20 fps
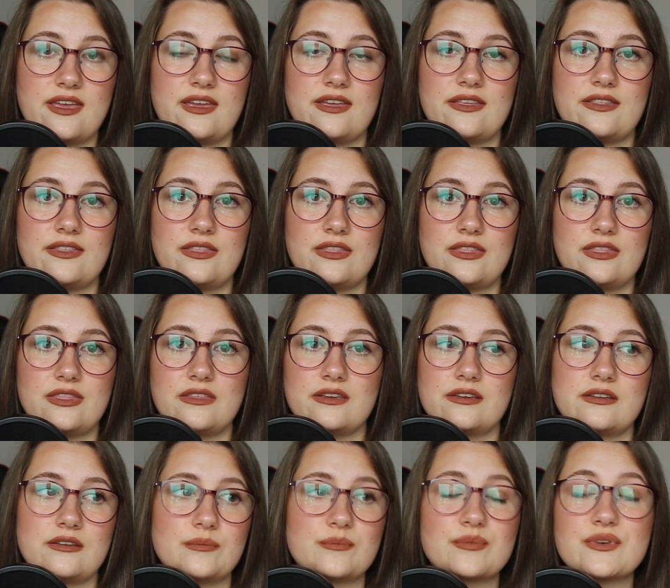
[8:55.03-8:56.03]
and
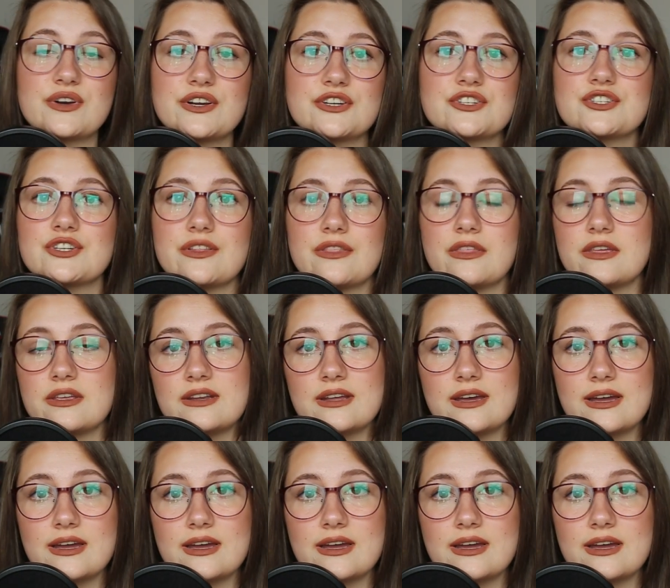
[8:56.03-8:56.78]
the pressure that